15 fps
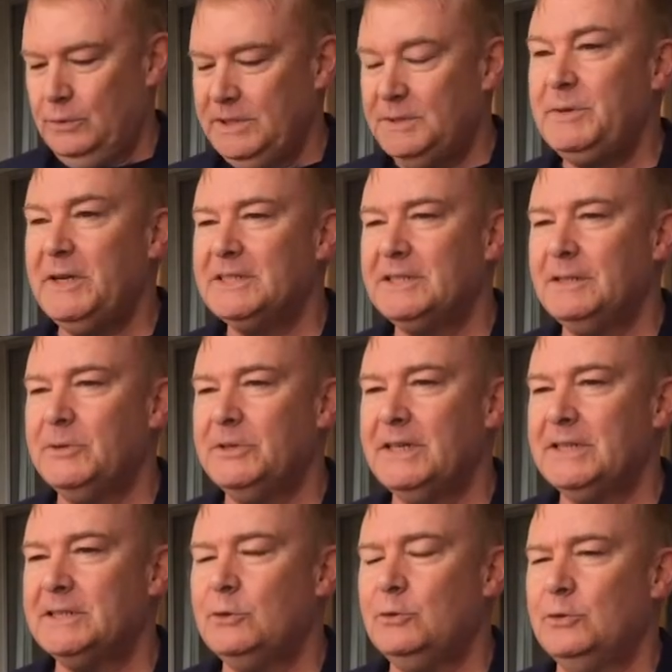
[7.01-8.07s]
what's special about
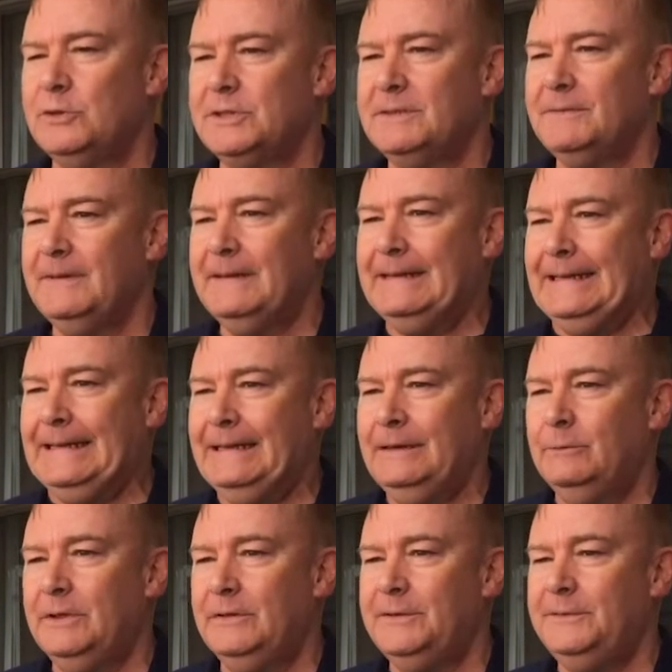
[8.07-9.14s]
this course?
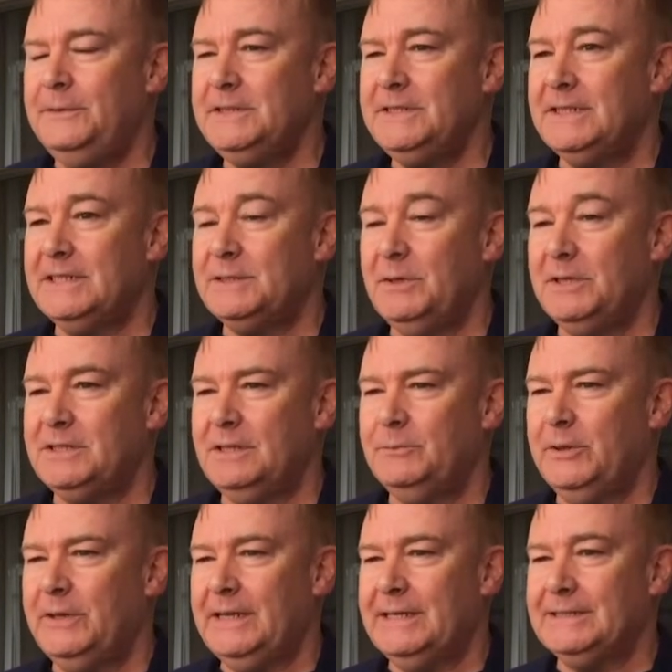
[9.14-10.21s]
Well, the first thing that's special
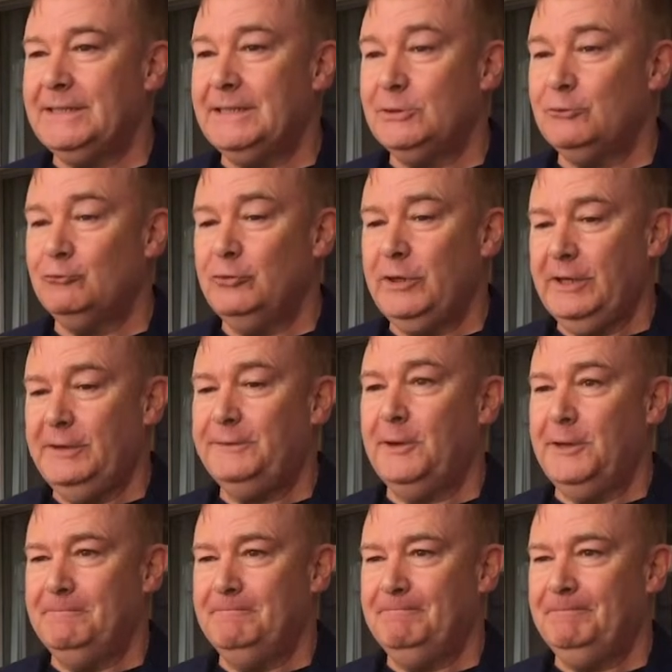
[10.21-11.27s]
about it is that it's really
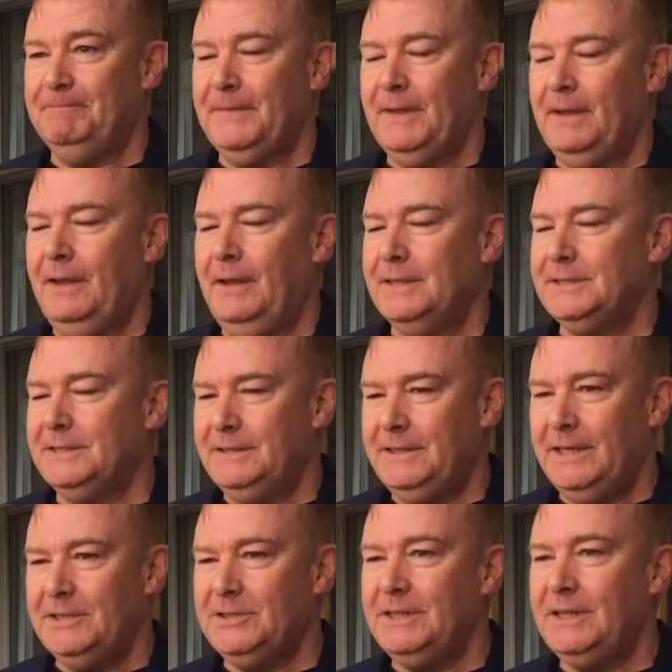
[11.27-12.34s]
fun. It's
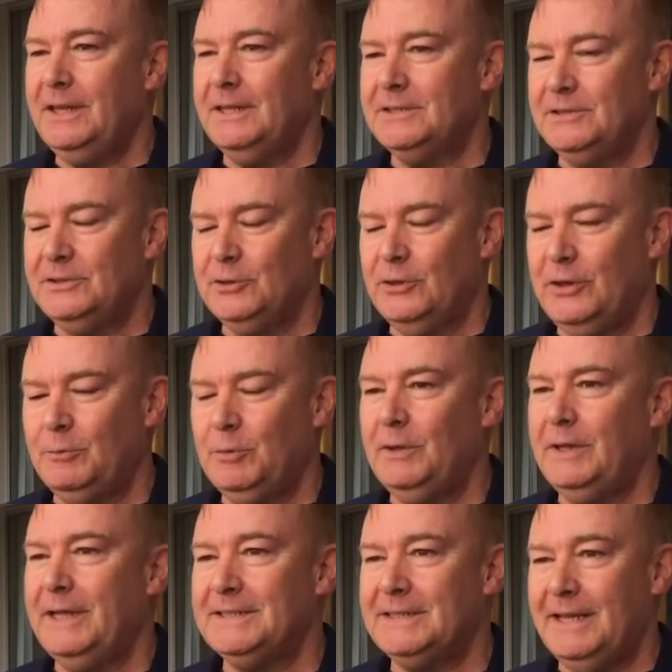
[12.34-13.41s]
engaging, it's
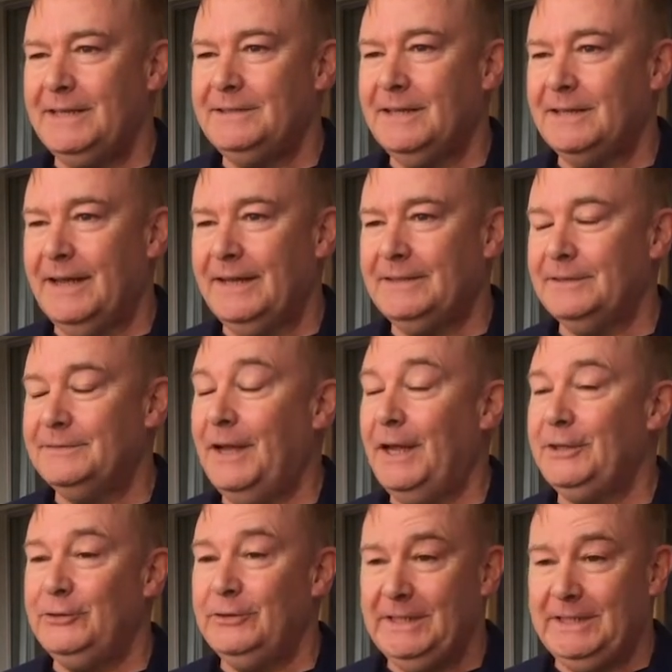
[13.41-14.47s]
enjoyable, it's interactive
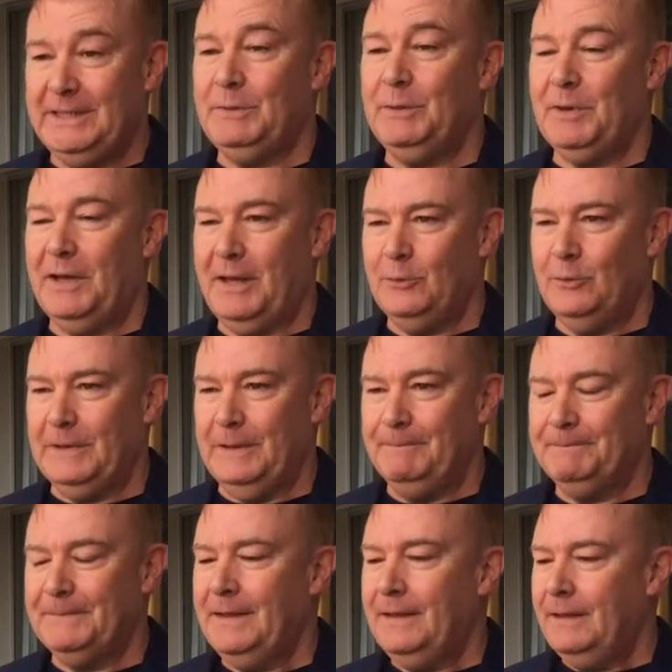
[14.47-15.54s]
and you need to be part of it.
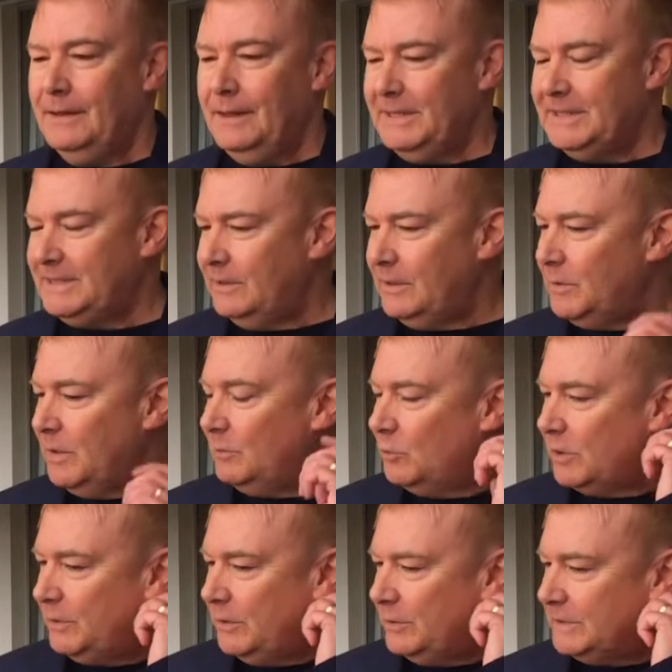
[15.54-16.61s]
Let me tell you a bit
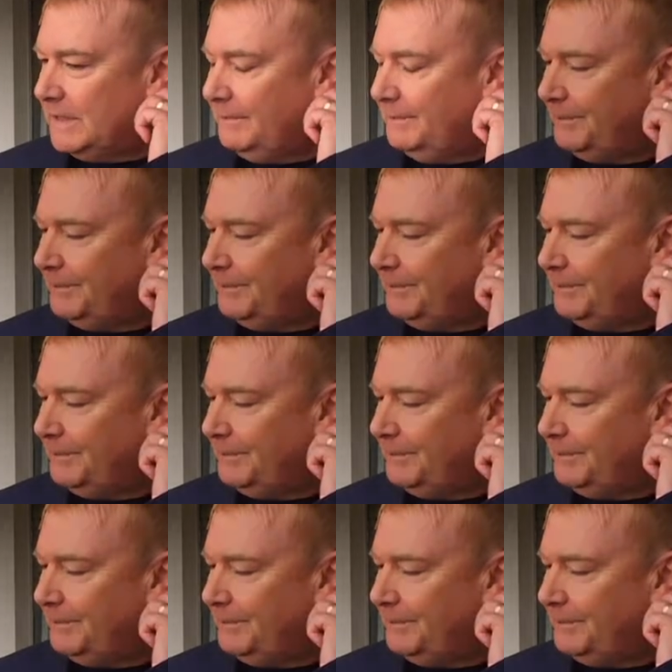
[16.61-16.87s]
more about it.